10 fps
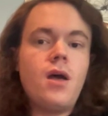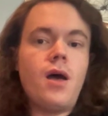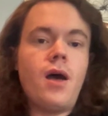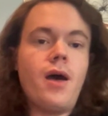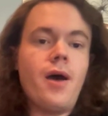
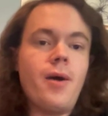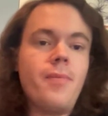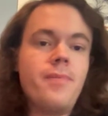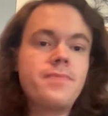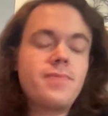
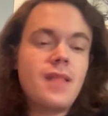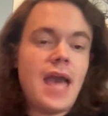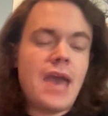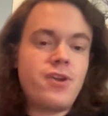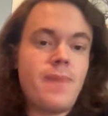
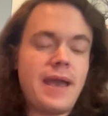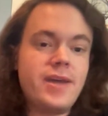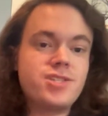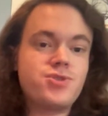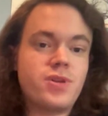And
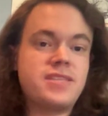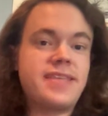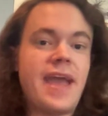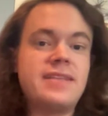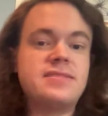Rebecca just sort of
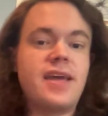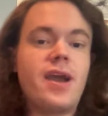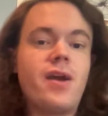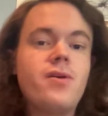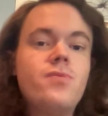stands
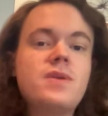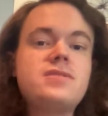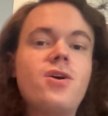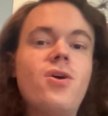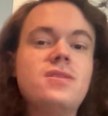there. "What's
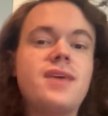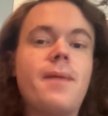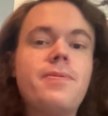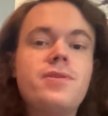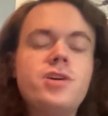the
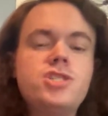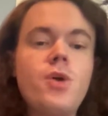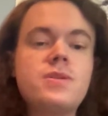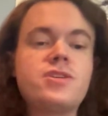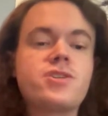holdup?
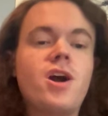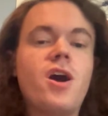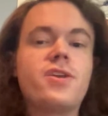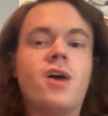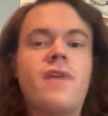Show us your
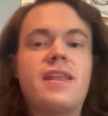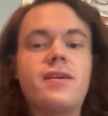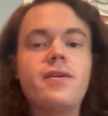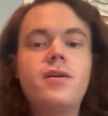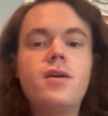card
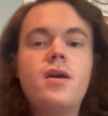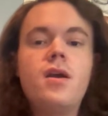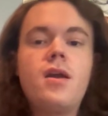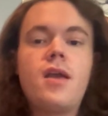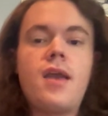already."
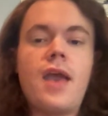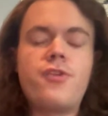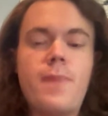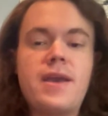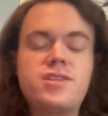
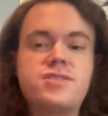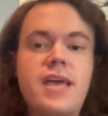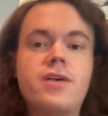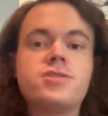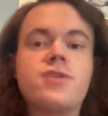And Rebecca just
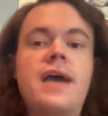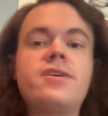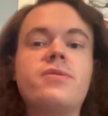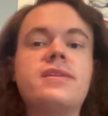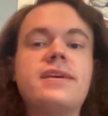tells her, "I
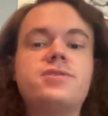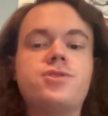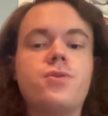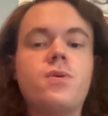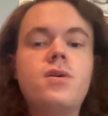don't need
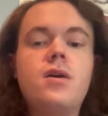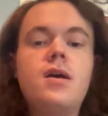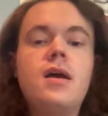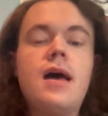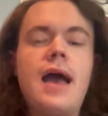to.
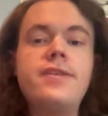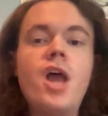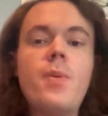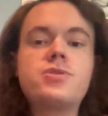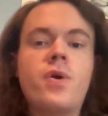I
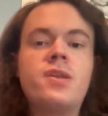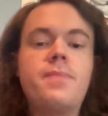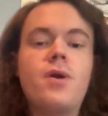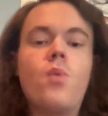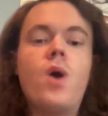know it's going to
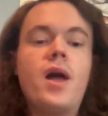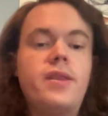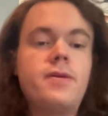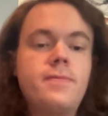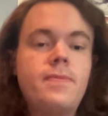be a one."